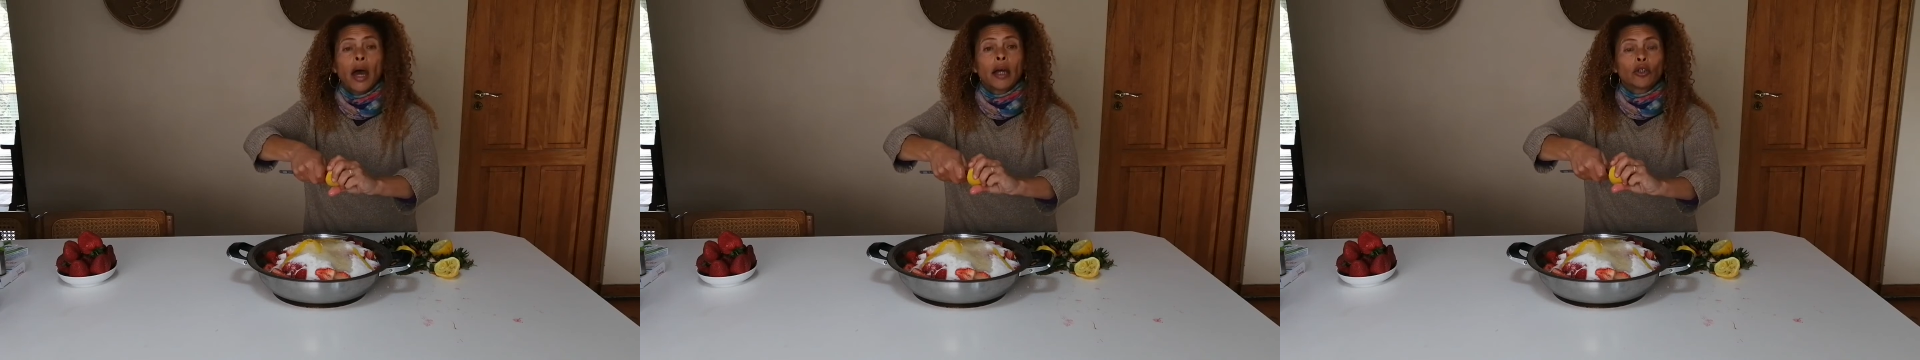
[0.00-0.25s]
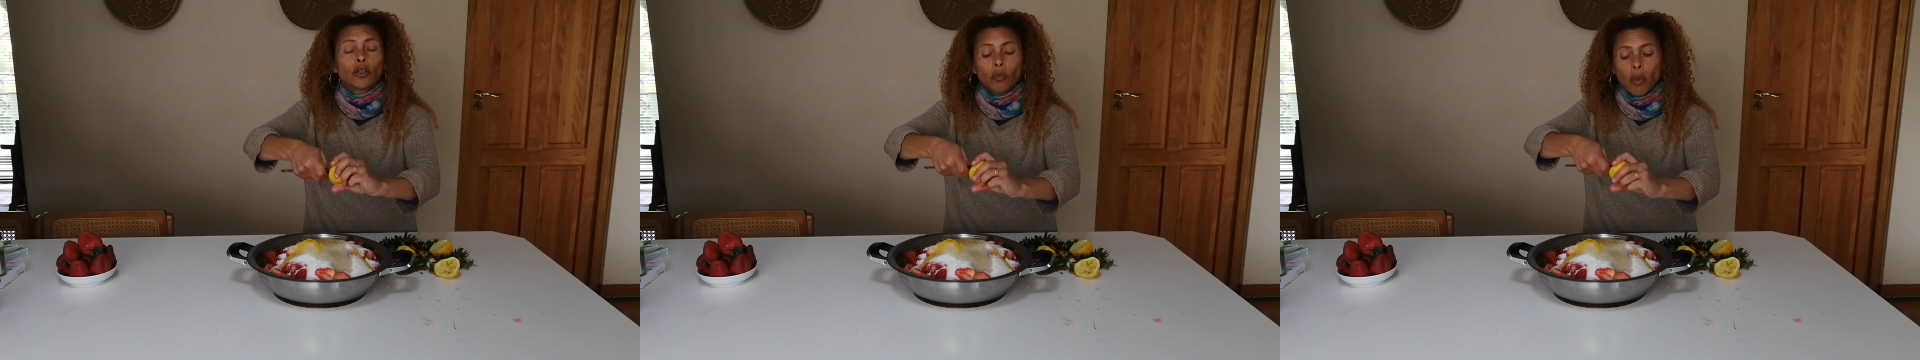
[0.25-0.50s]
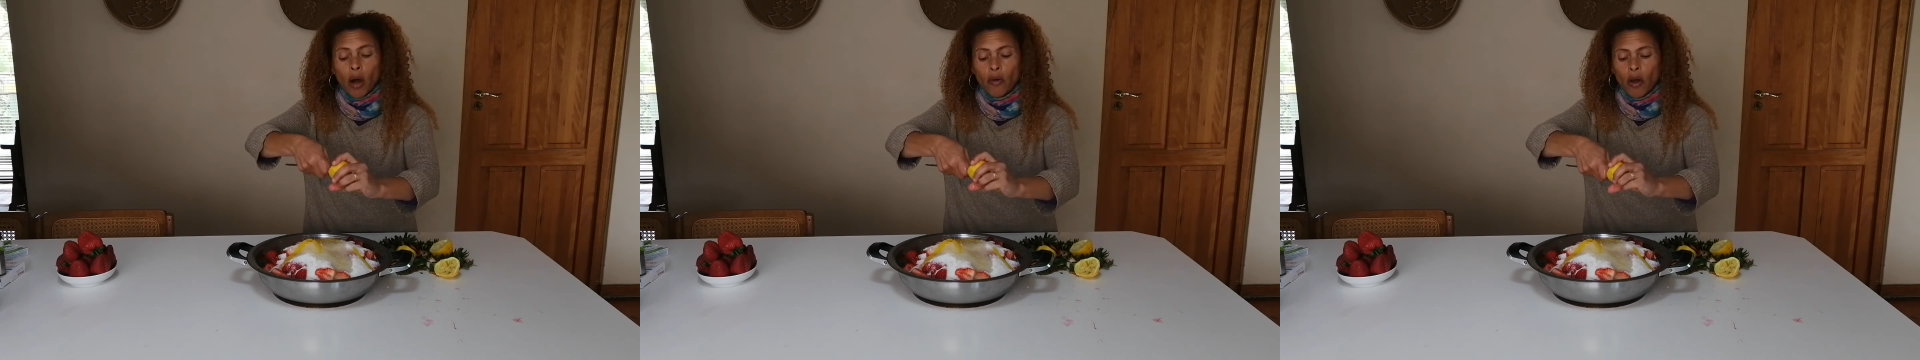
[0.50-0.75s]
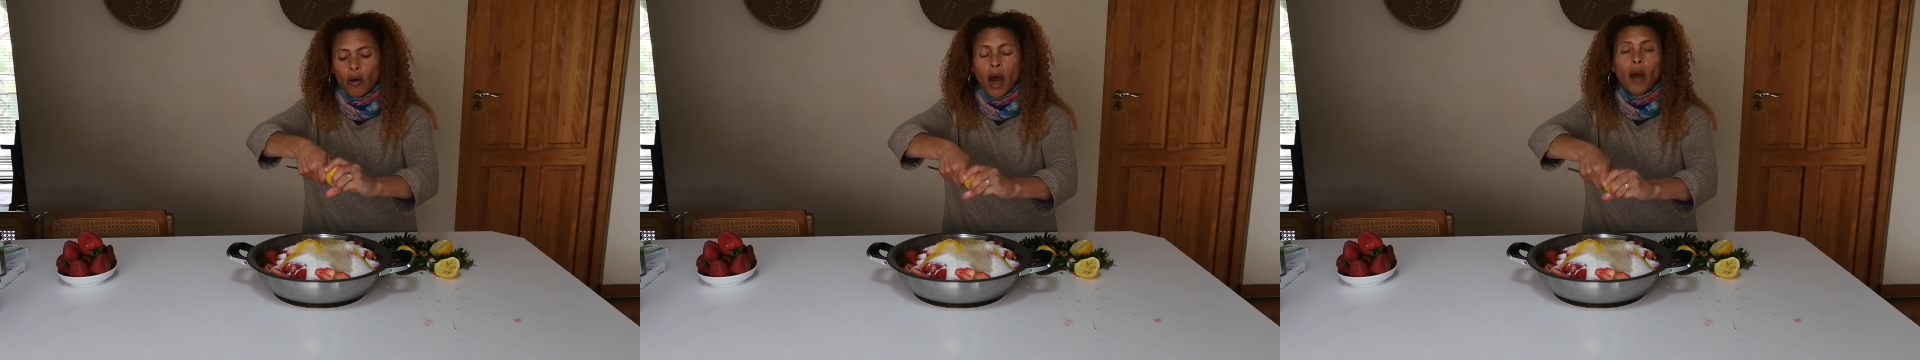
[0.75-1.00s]
And
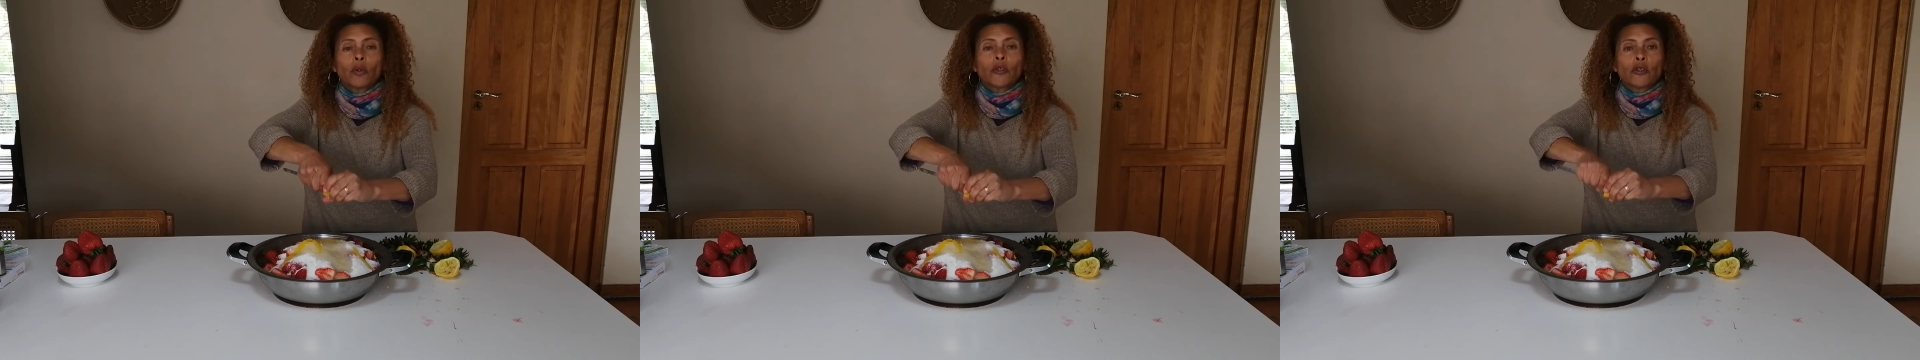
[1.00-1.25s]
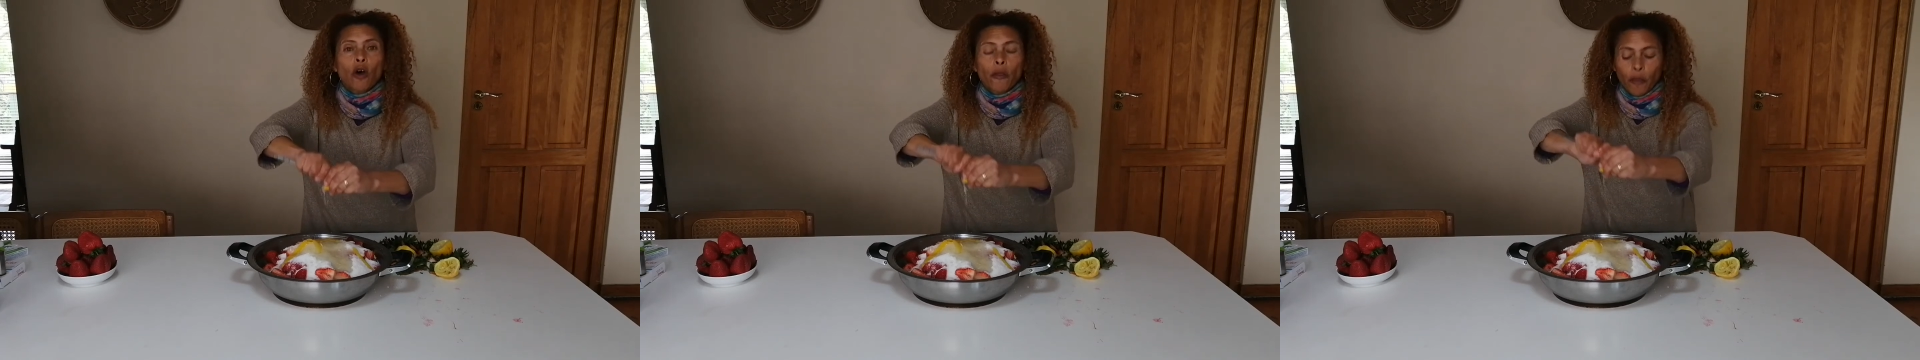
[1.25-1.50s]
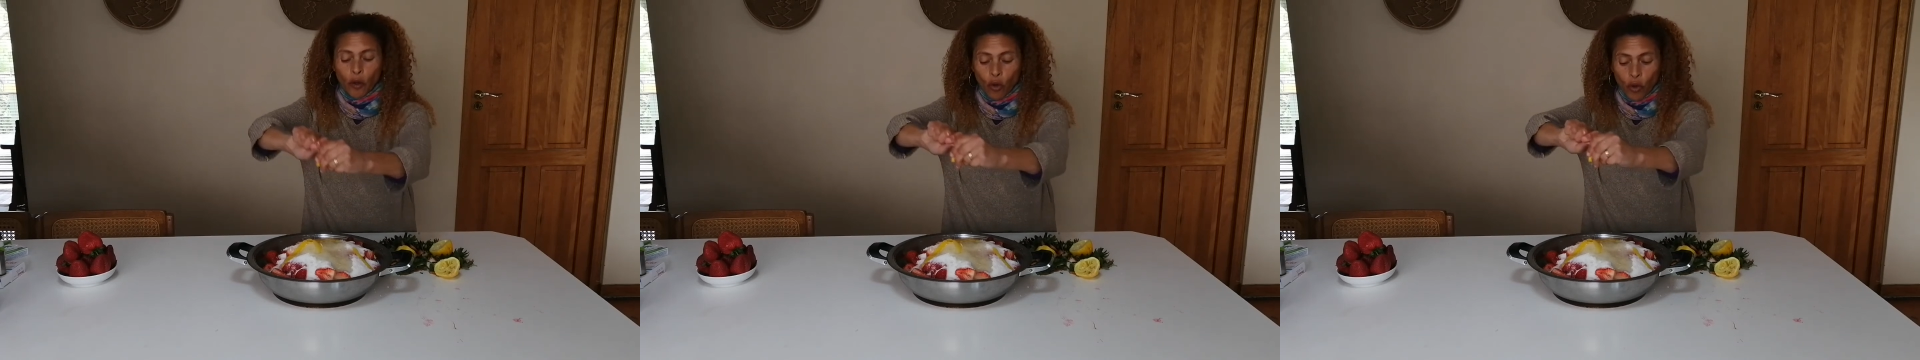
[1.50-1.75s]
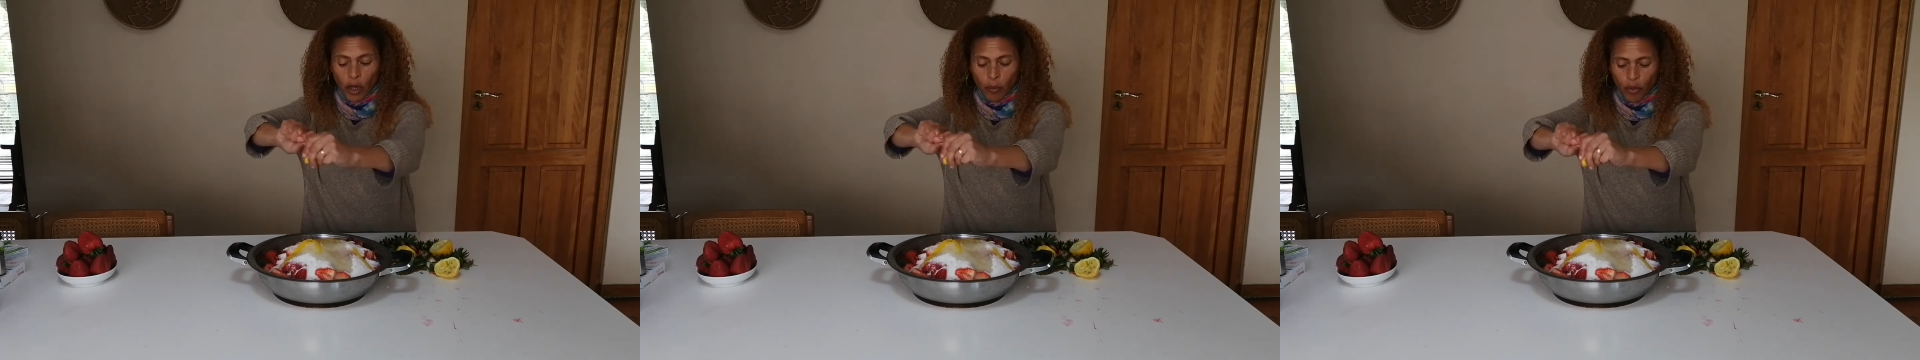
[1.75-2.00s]
tomorrow I will start the
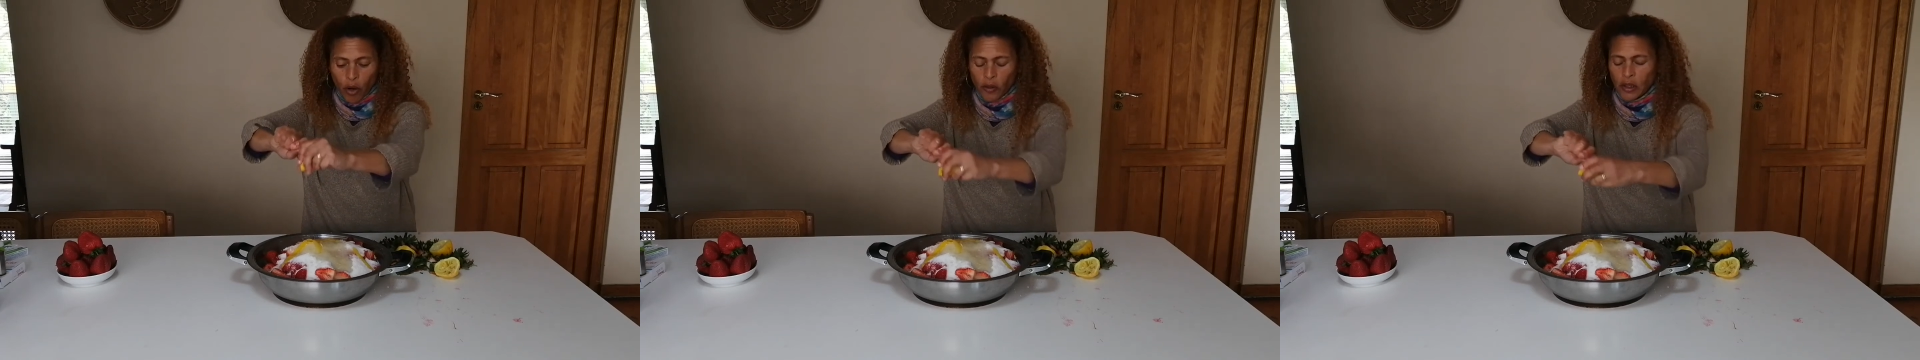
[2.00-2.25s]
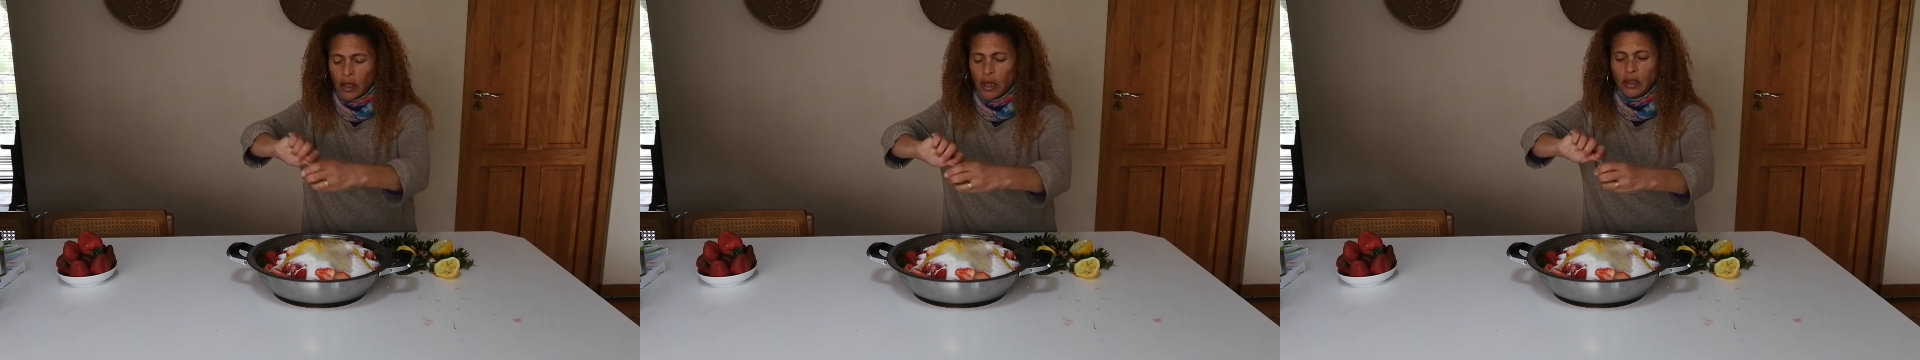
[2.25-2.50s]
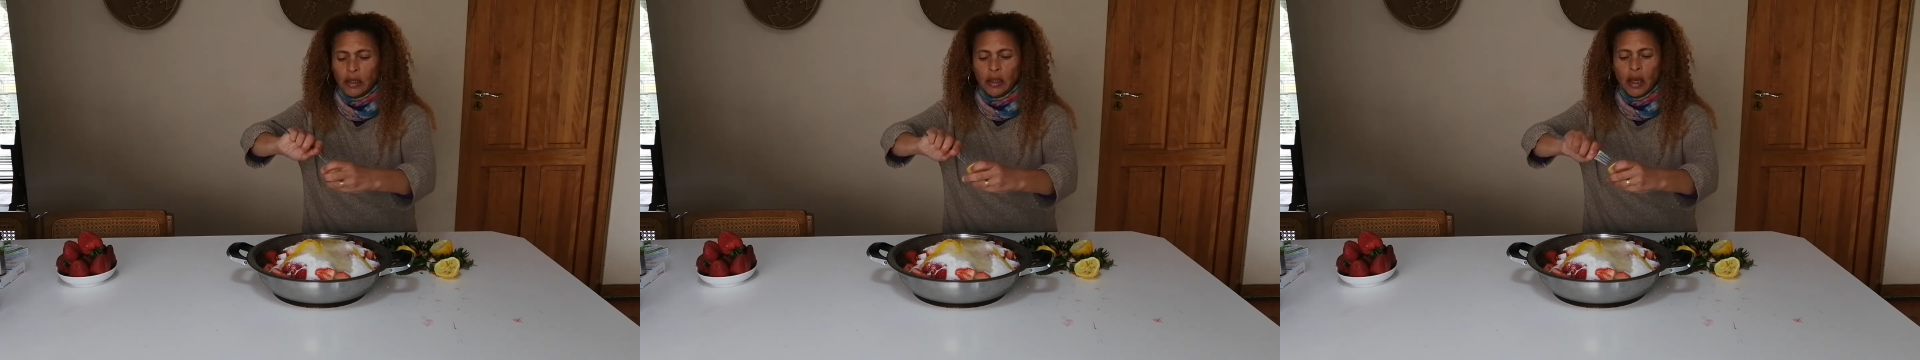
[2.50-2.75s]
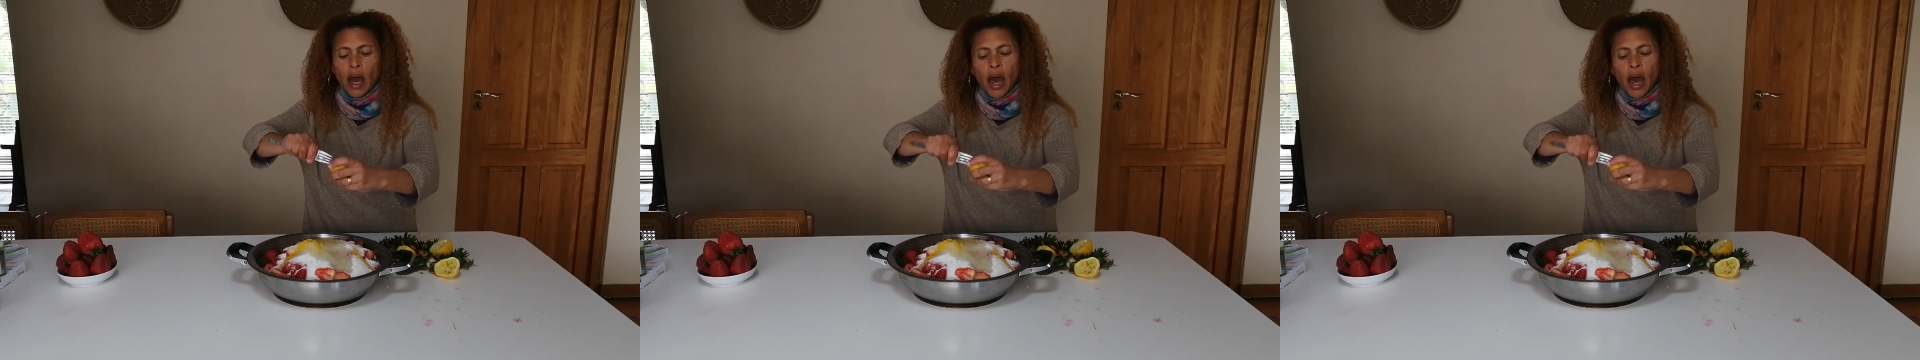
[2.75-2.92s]
cooking process.